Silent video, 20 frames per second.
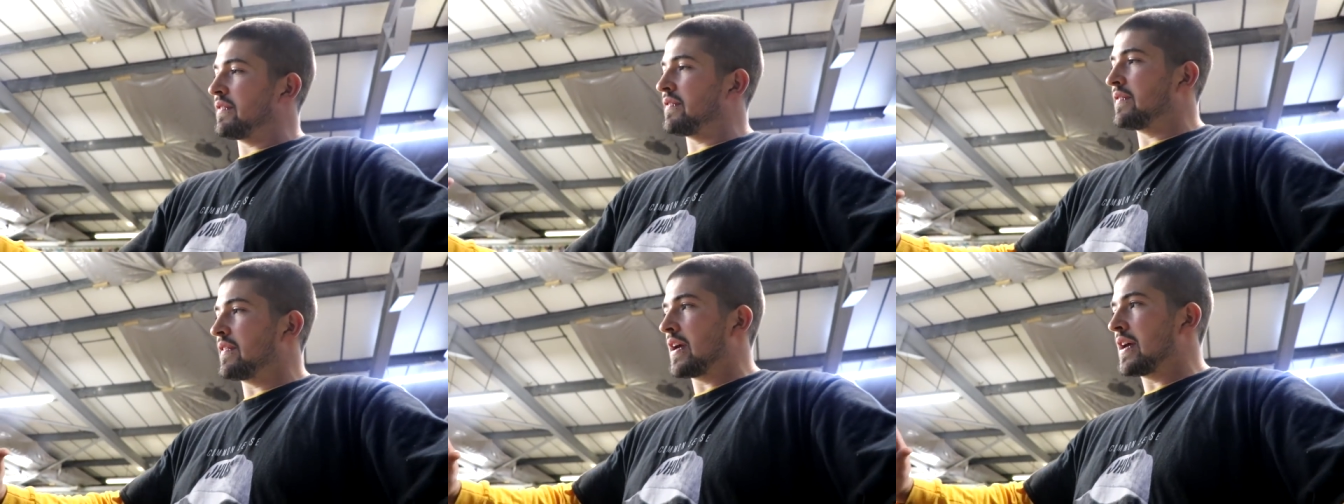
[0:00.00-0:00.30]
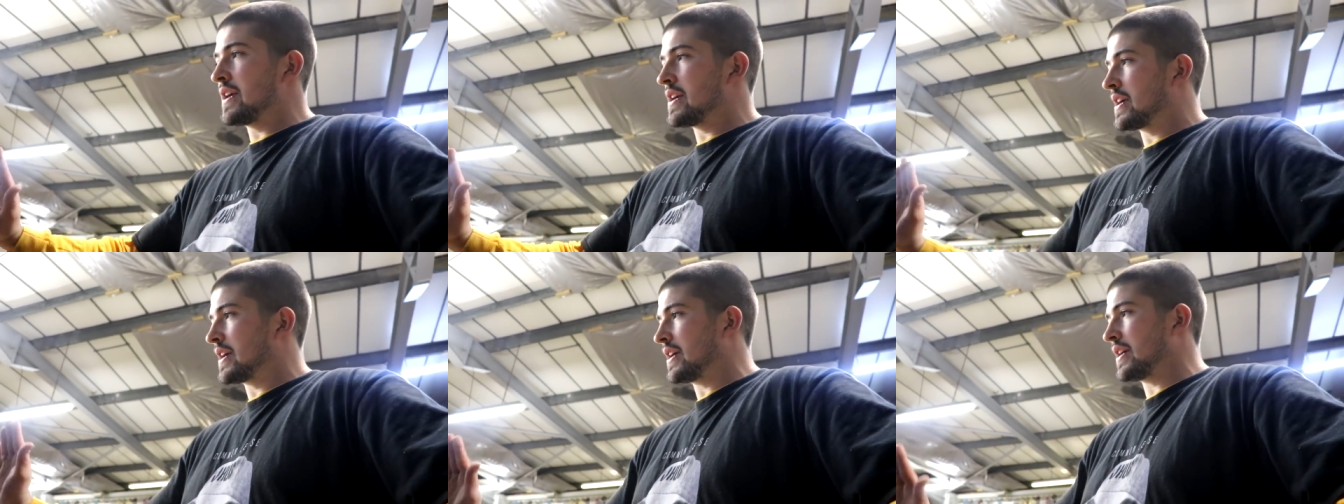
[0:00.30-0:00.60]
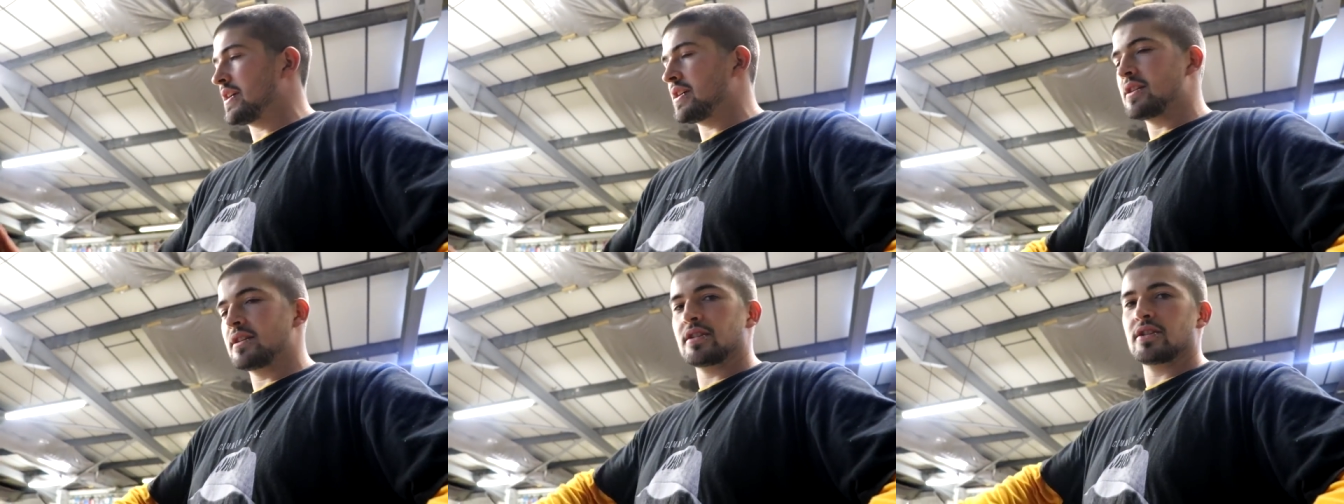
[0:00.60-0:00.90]

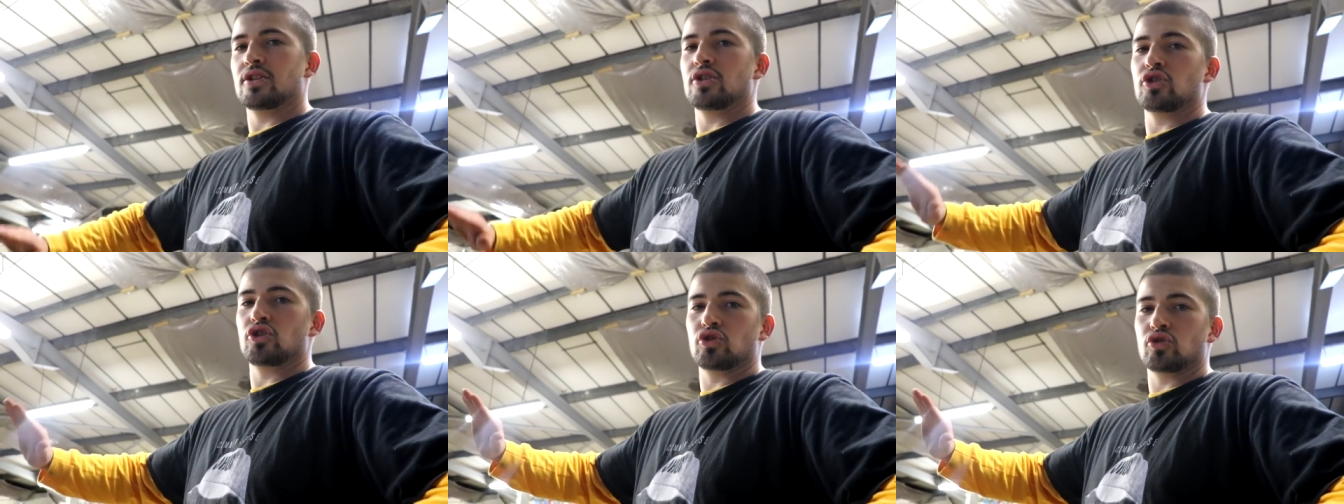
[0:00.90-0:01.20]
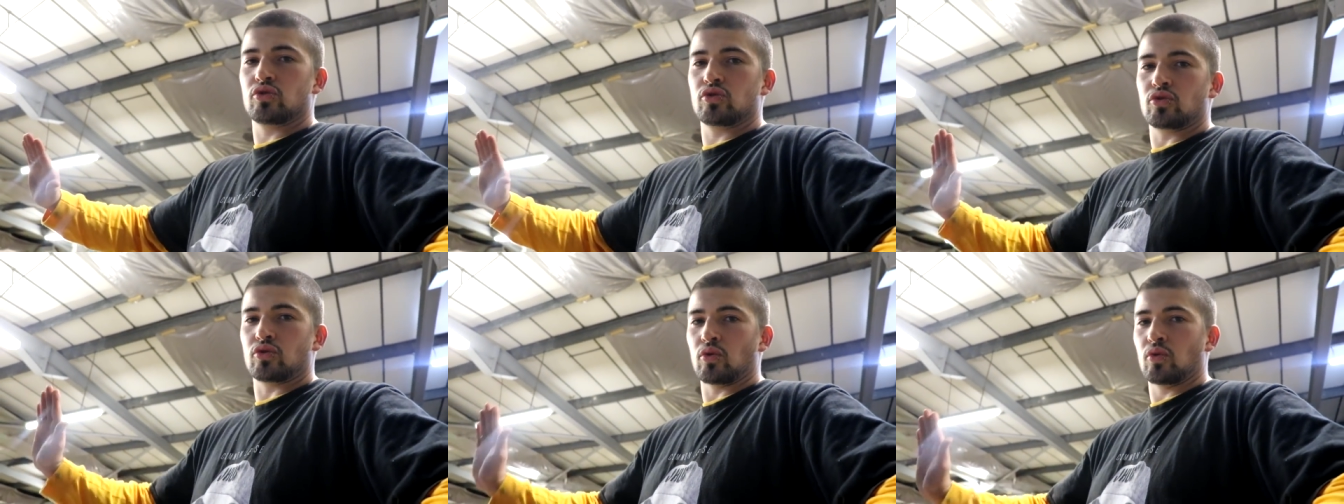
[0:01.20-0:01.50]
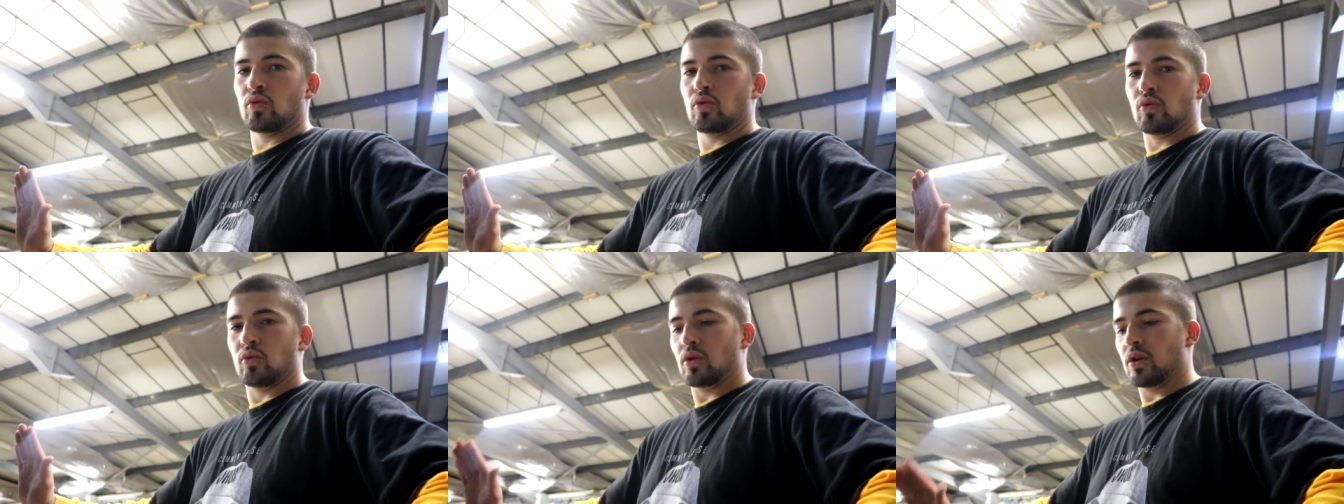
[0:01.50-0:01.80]
fakey
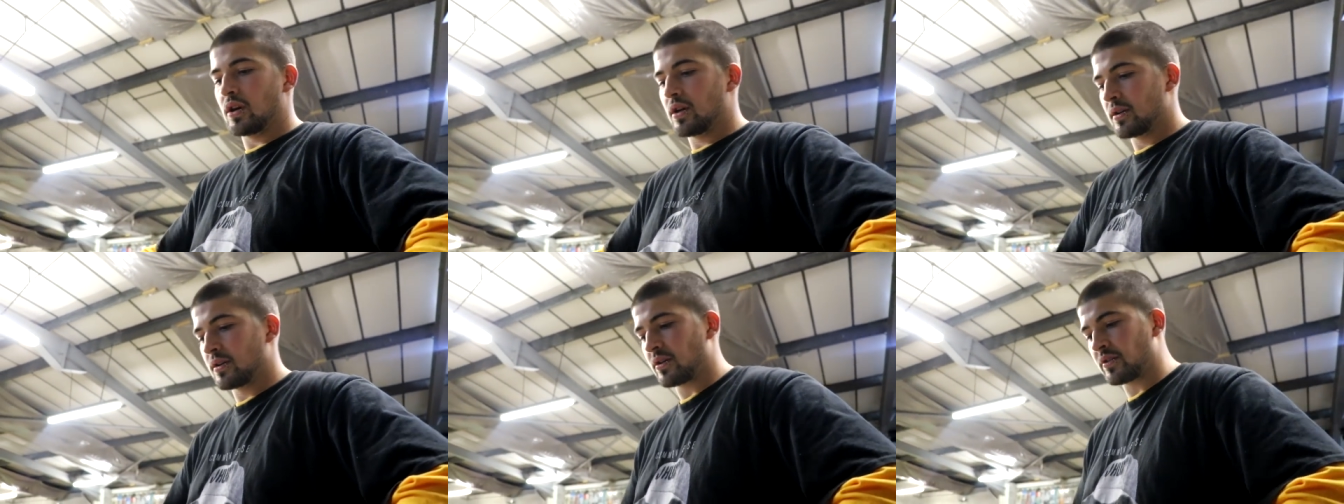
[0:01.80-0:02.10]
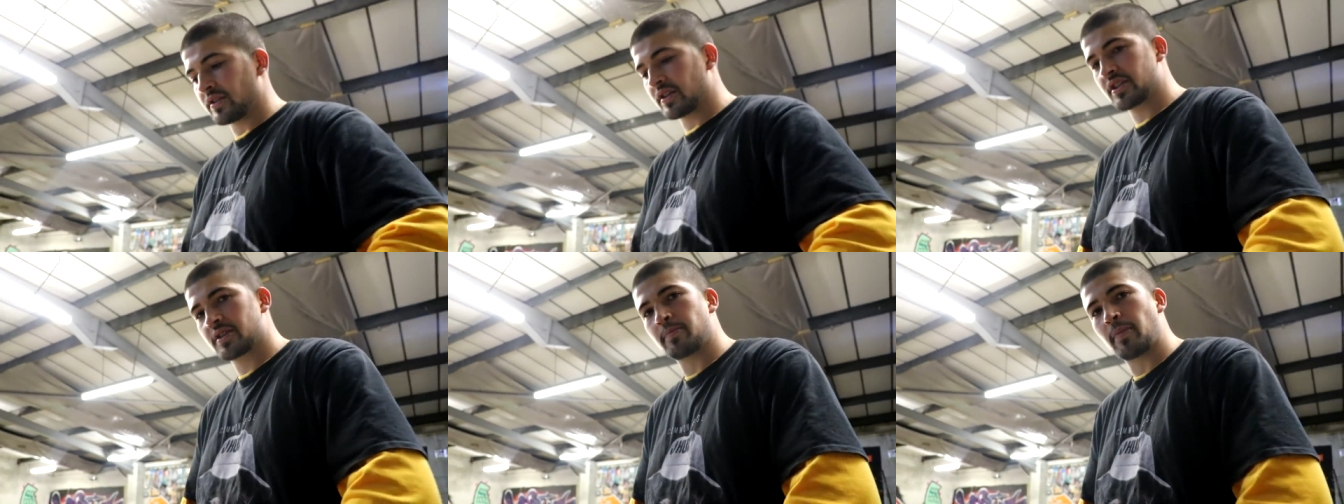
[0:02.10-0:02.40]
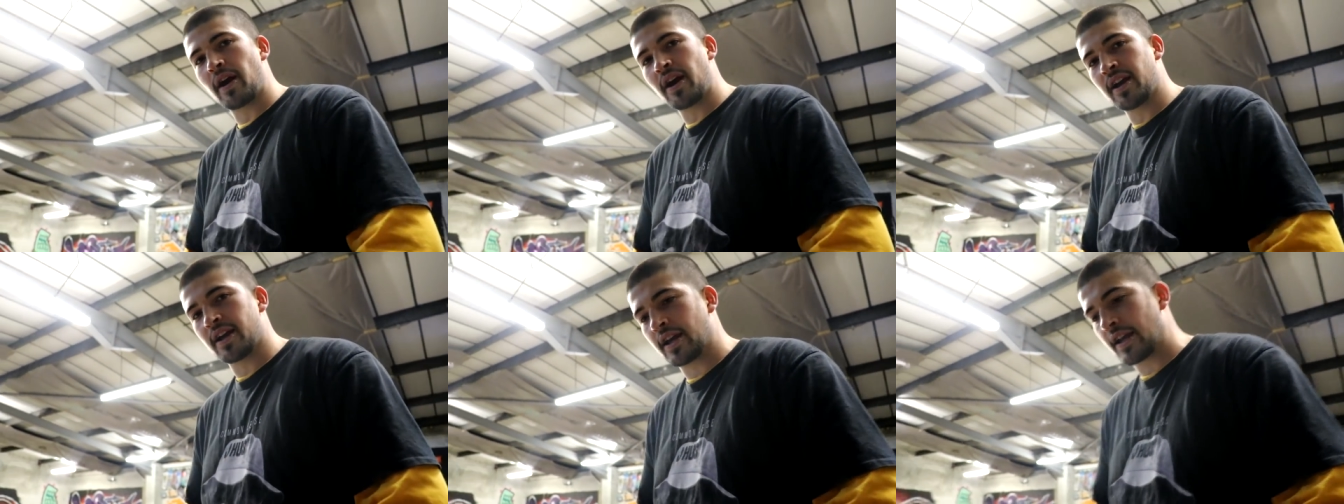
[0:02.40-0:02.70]
stall on the spine.